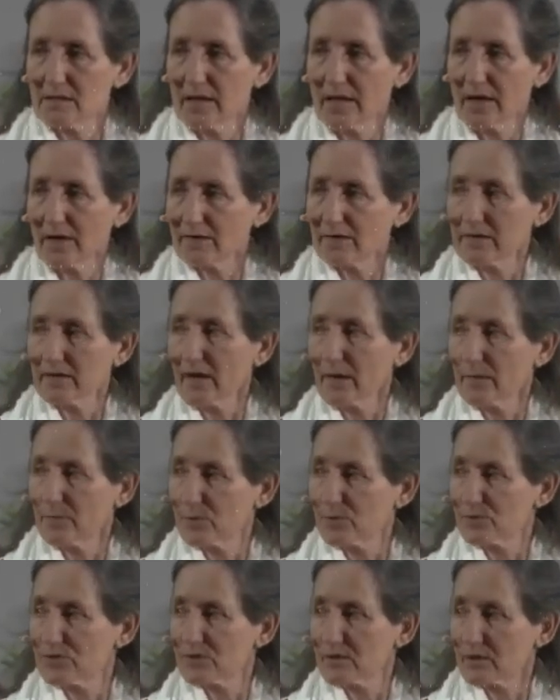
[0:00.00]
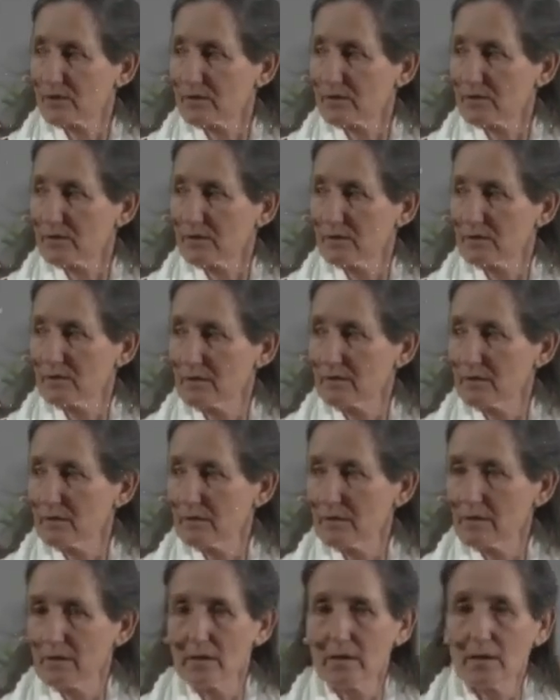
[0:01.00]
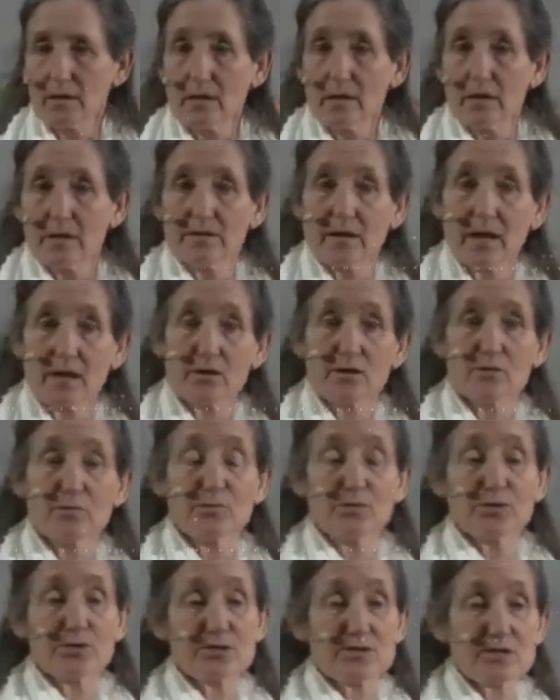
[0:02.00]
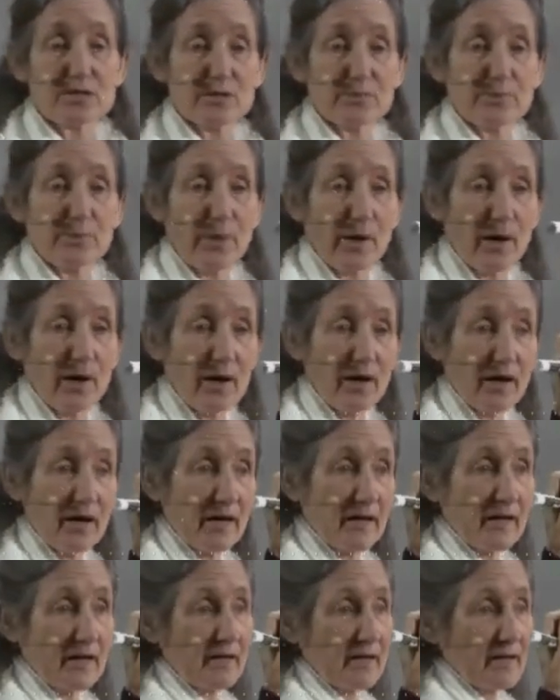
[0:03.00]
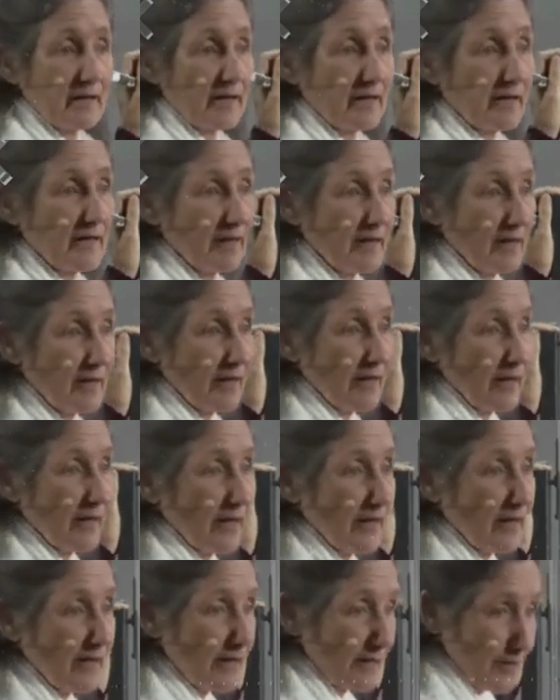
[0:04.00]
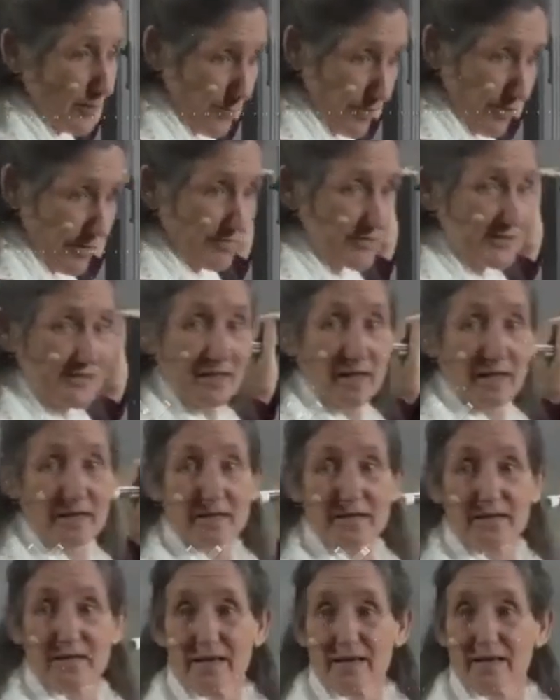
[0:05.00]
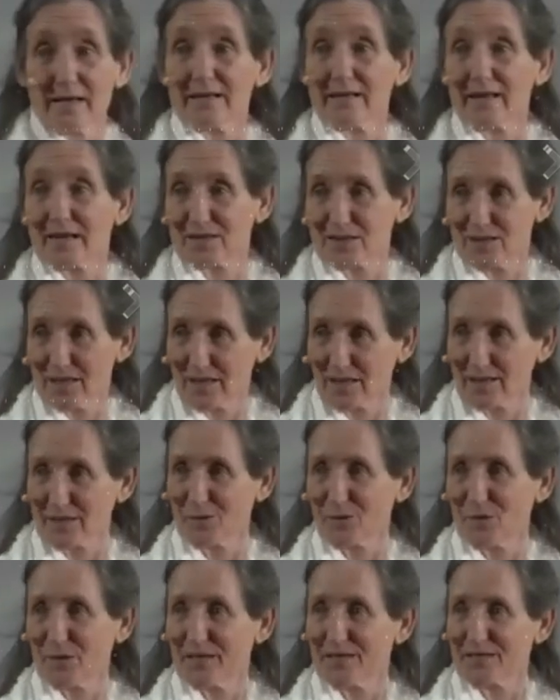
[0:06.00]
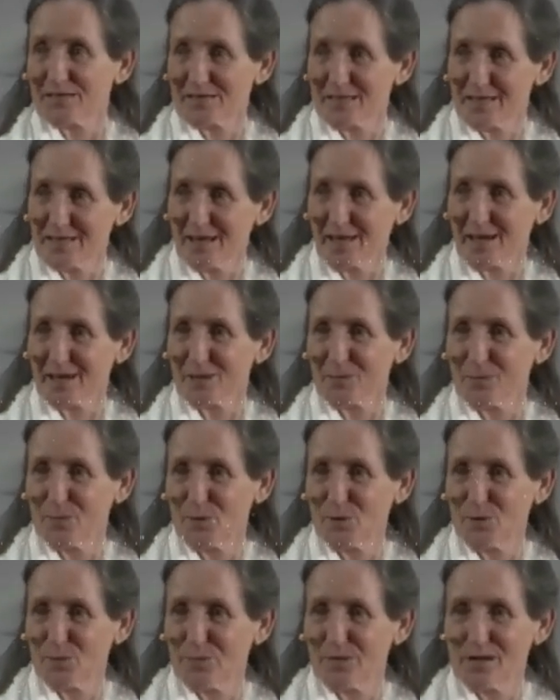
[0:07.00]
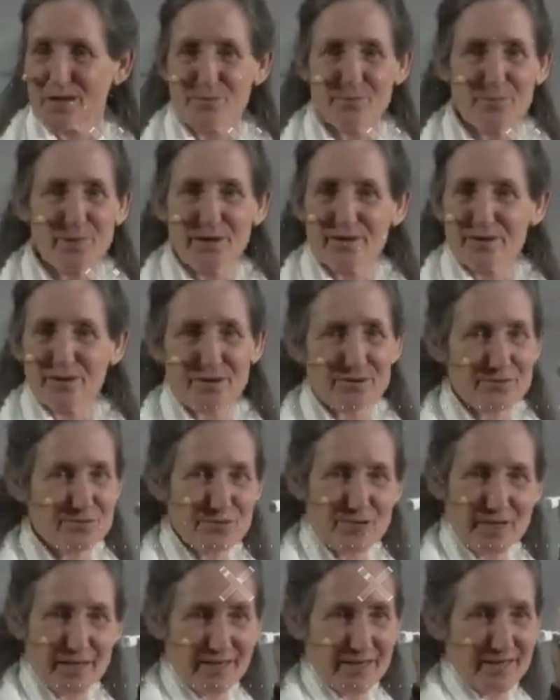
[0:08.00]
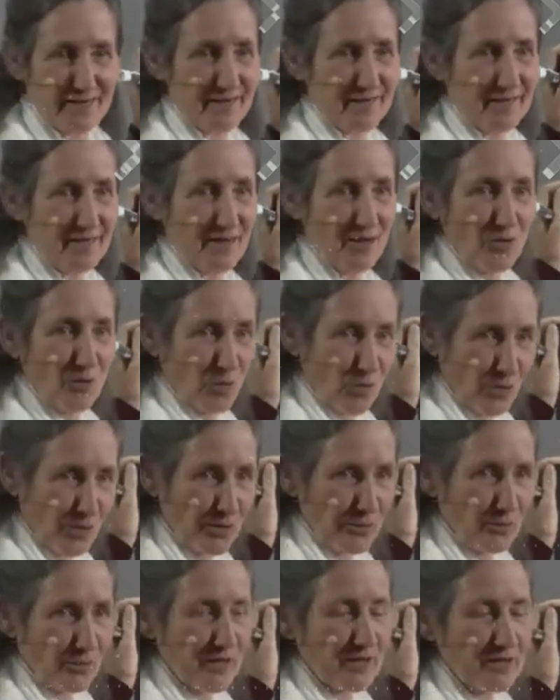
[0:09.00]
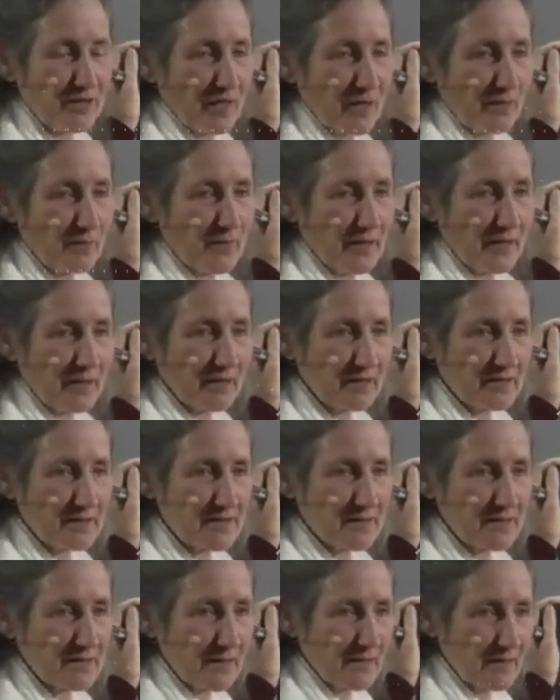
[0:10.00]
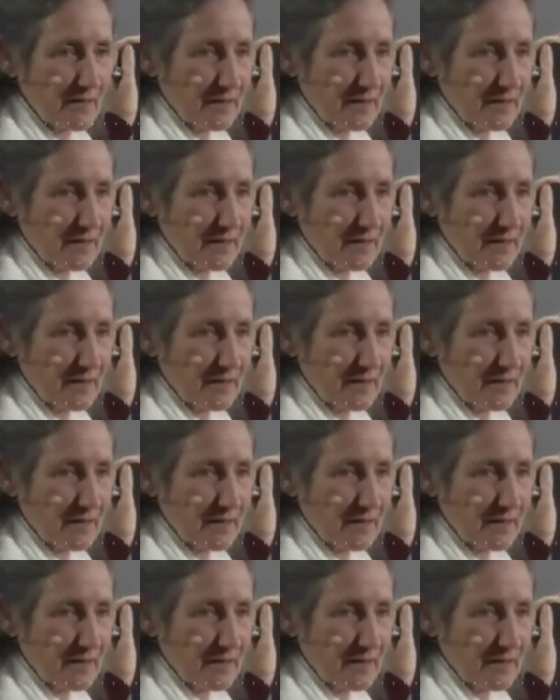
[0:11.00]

How can they boost it? They can boost it by eating breakfast like a king, lunch like a queen, tea like a pauper, by not drinking water with their meals.